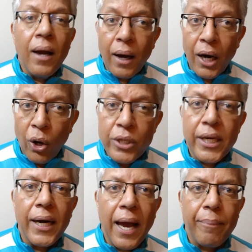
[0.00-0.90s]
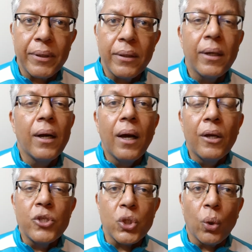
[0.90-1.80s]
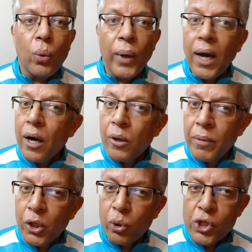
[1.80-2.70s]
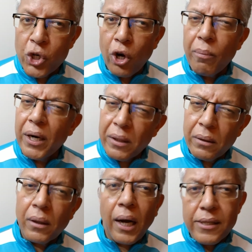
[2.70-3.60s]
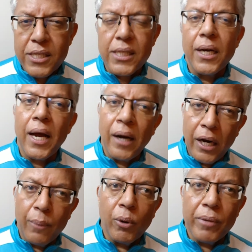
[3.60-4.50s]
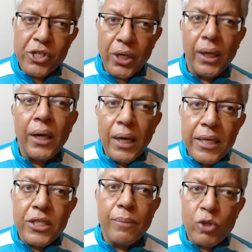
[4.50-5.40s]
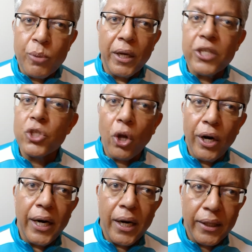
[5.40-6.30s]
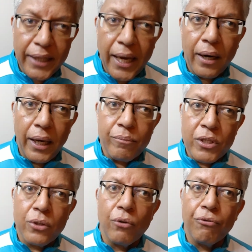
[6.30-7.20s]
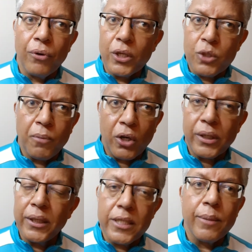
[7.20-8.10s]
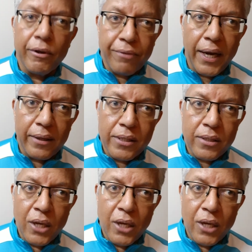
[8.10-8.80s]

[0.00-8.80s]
A lot can happen. So we can't be too sure, but Carlsen and Nepomniachtchi seems to be consolidating their claims for a spot in the semifinals.